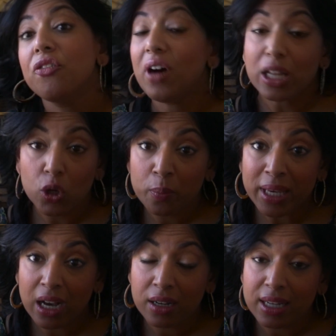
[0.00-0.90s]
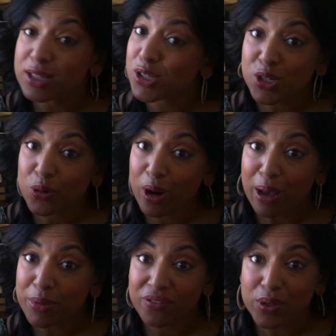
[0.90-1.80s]
Follow me on
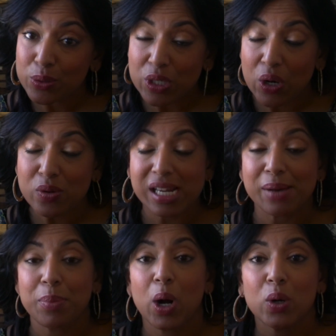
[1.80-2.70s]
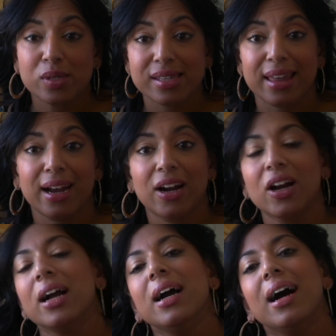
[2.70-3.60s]
Instagram if you don't. I post
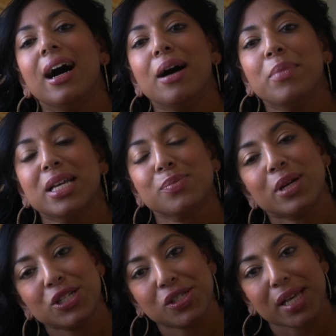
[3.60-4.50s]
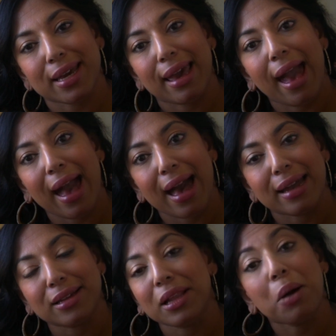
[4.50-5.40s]
there um, as much as I
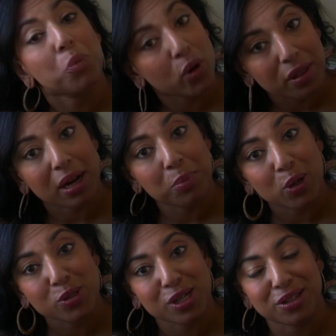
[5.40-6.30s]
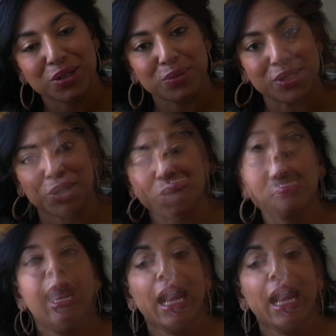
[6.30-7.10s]
can, a lot more than I post on YouTube.